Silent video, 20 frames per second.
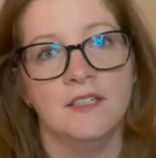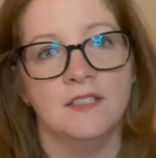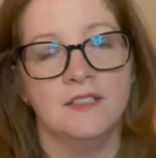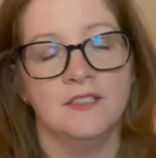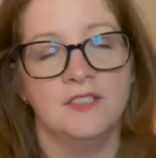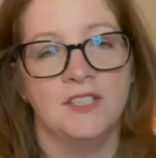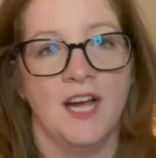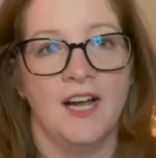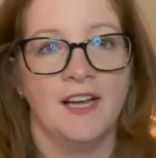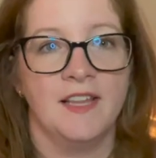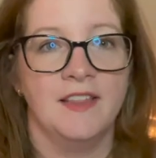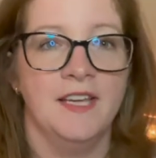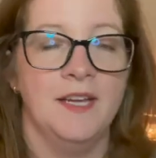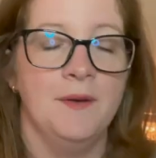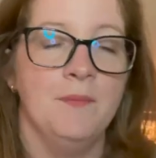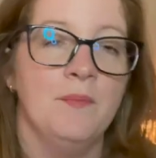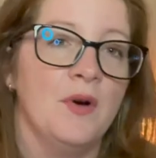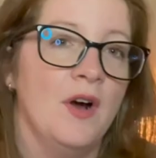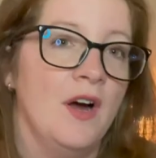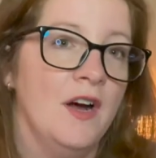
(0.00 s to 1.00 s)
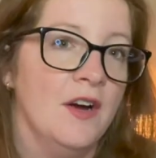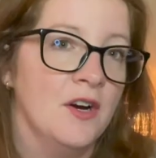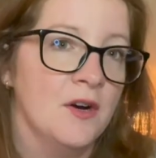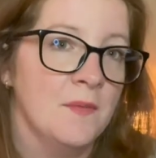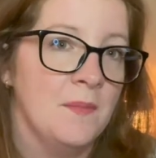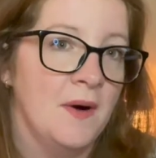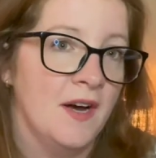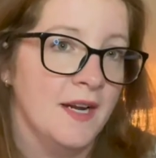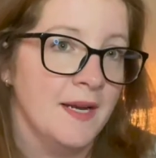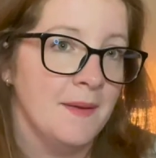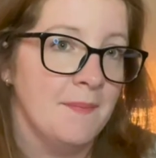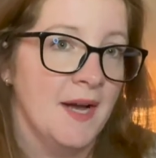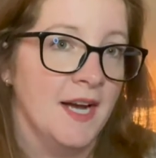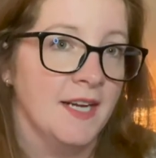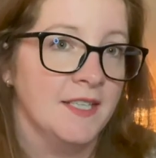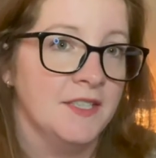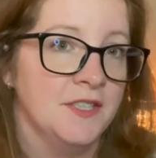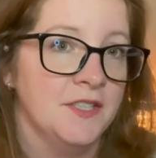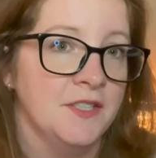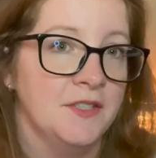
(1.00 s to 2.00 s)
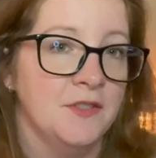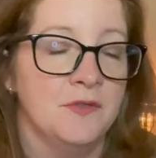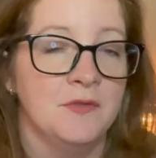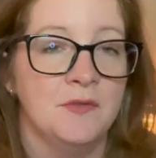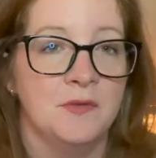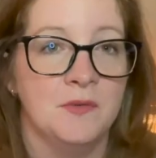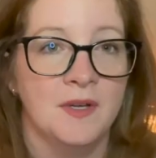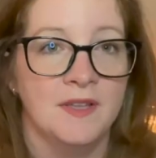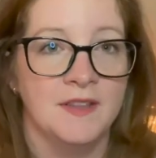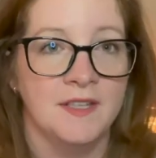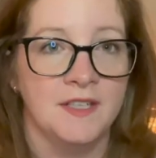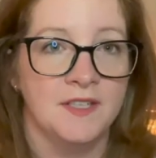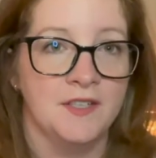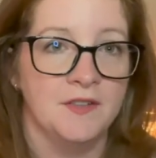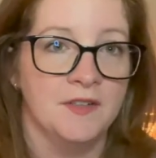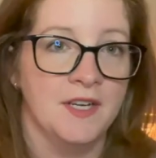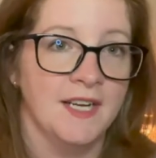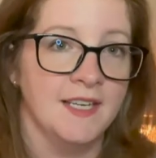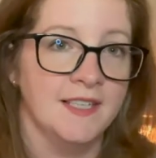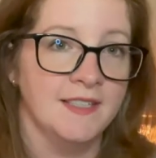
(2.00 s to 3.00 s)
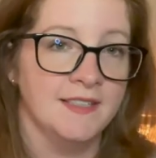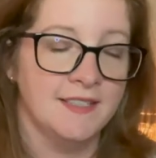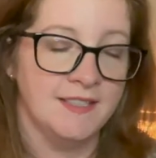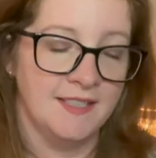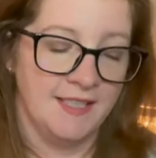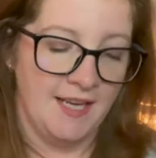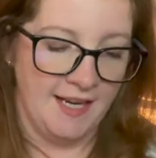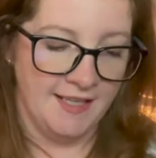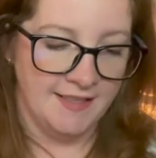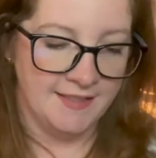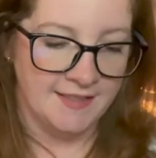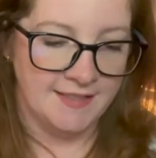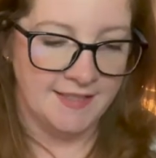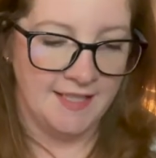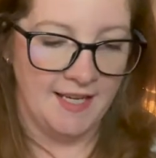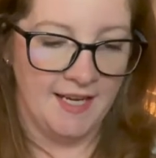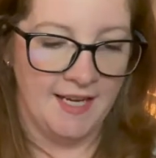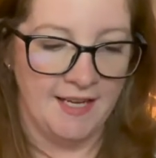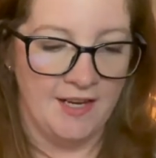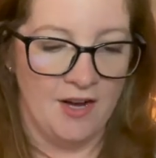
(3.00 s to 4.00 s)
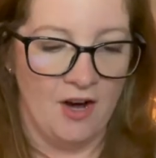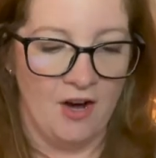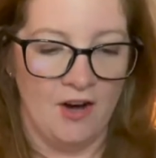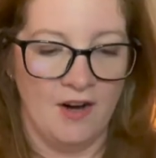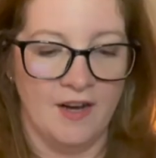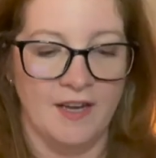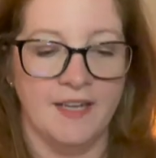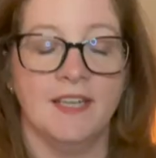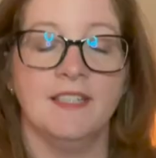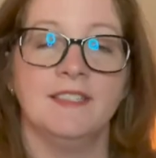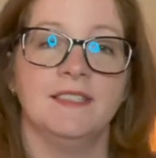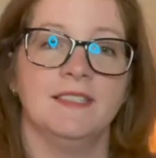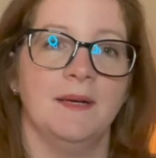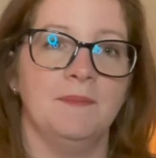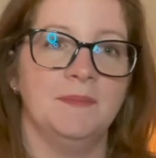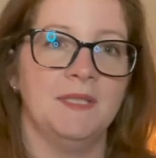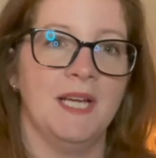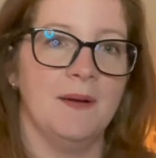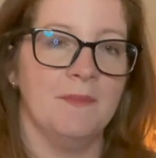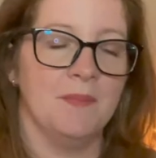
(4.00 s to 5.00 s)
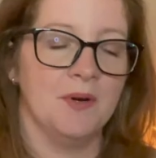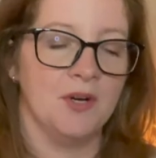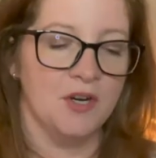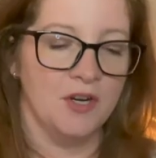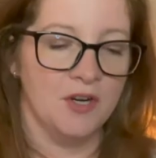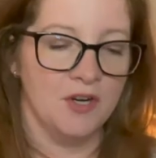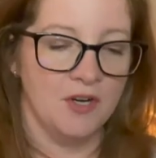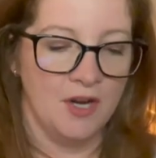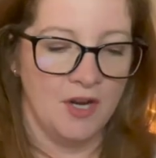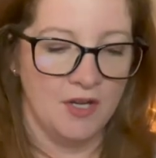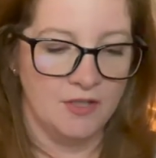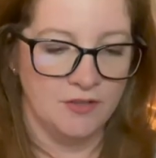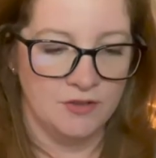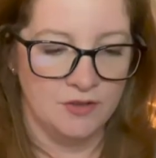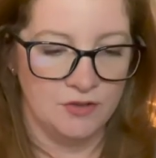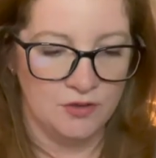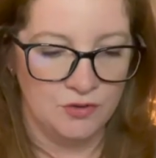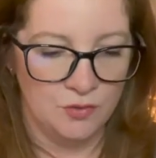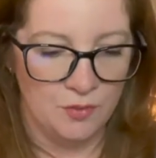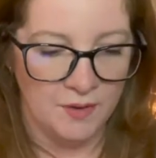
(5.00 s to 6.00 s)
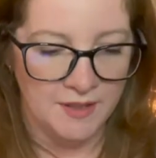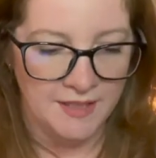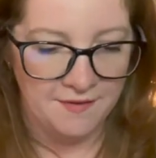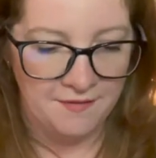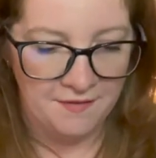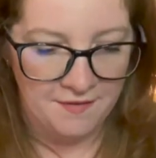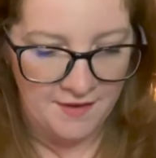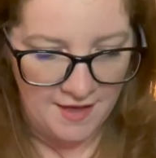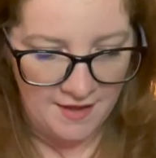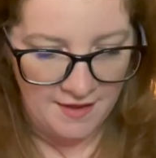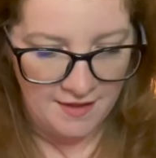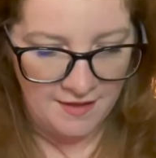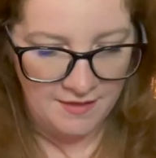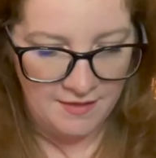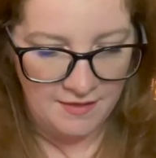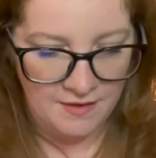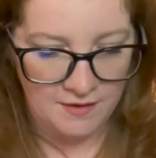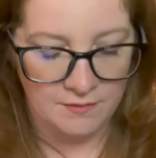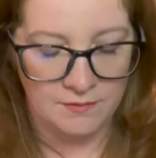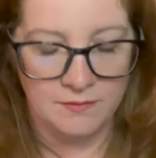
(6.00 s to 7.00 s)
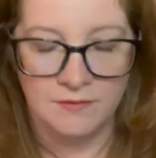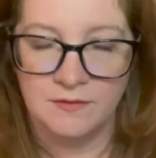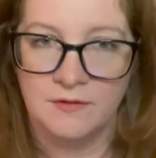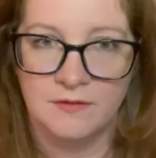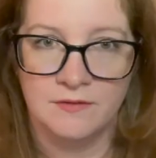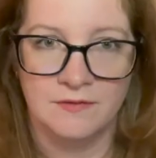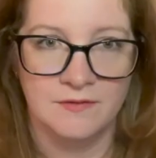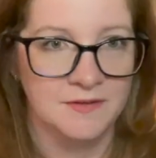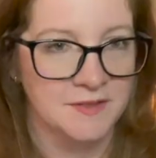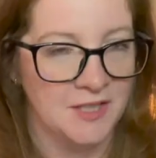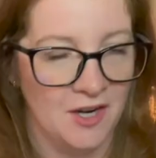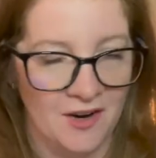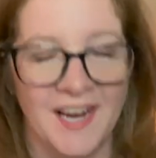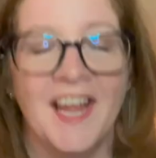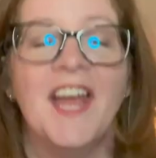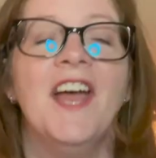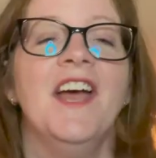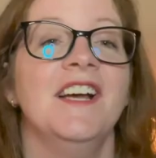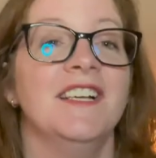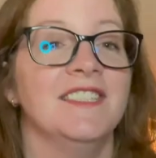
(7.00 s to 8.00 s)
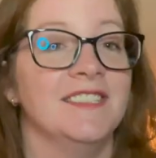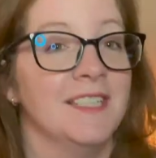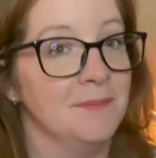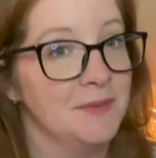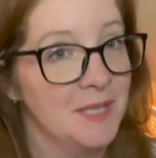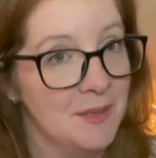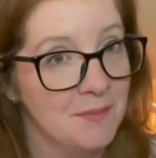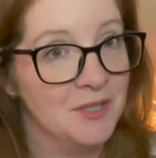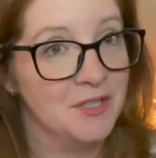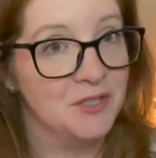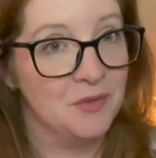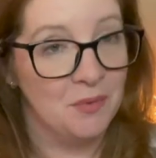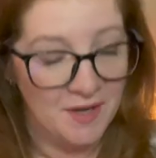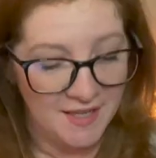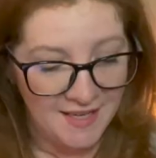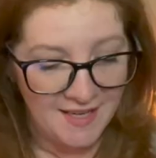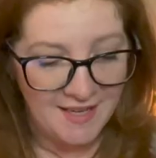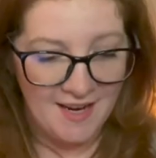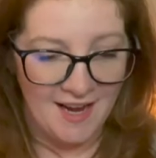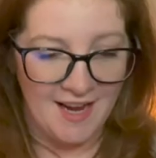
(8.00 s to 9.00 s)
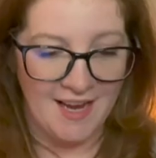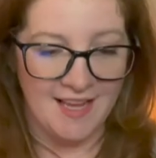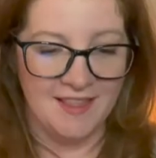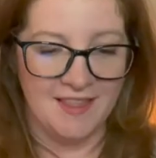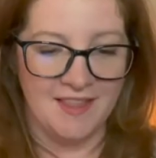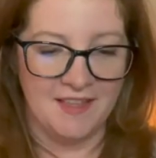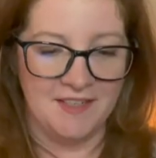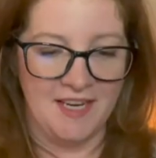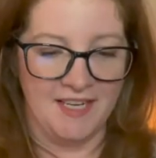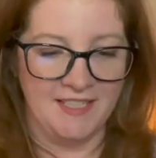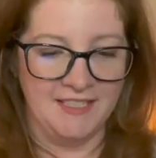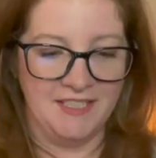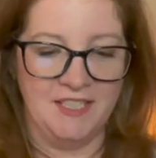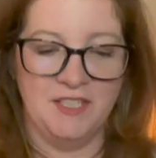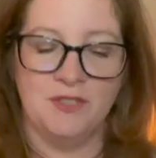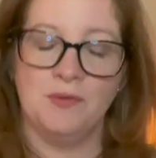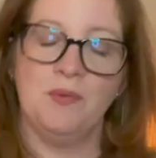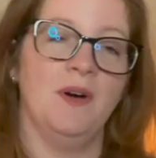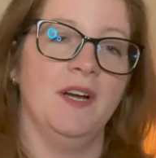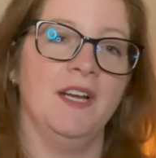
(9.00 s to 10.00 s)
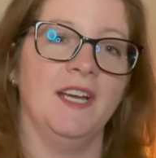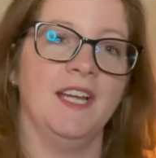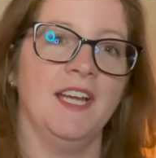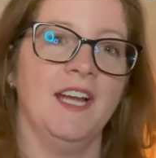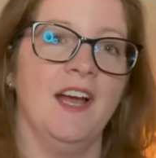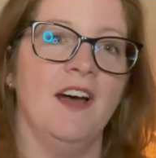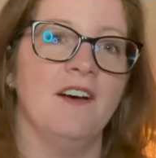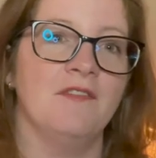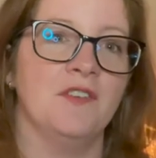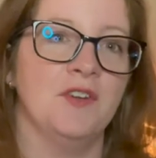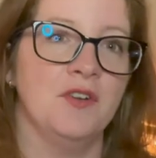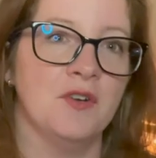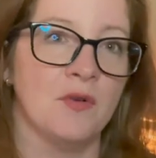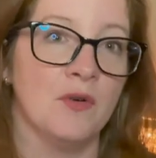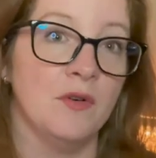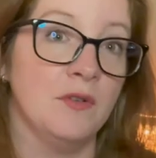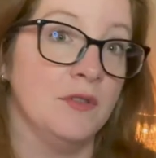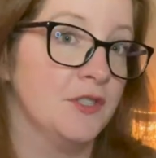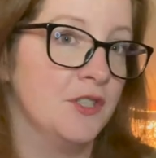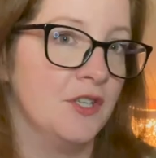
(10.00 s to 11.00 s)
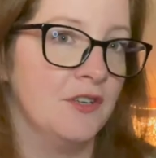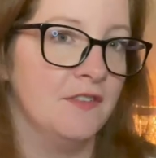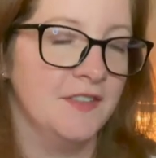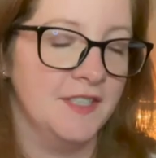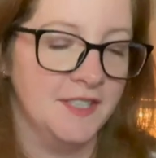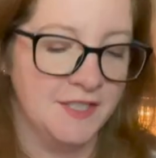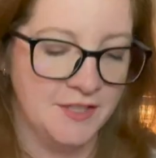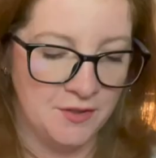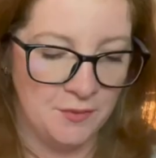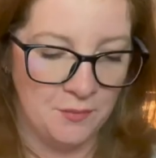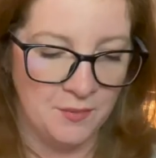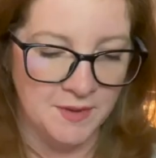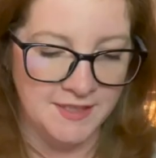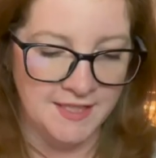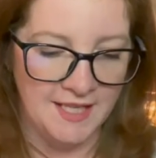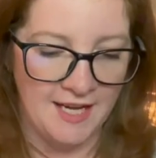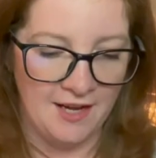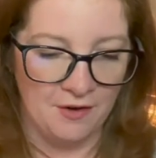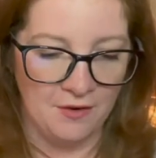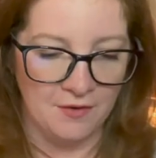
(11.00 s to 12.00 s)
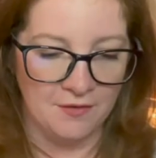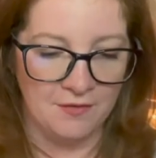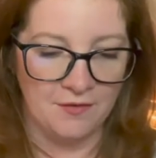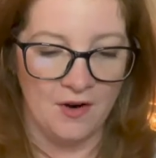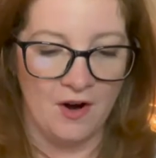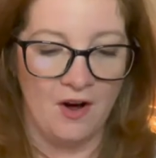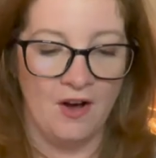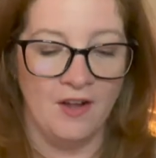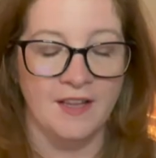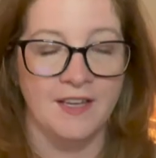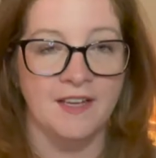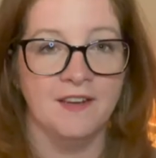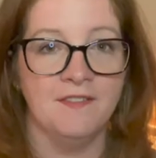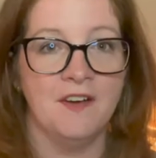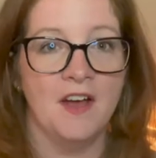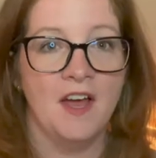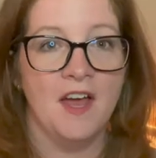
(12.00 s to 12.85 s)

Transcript: Jack then brought her body back to the United States. And on September 29th, 1920, a funeral service was held for Olive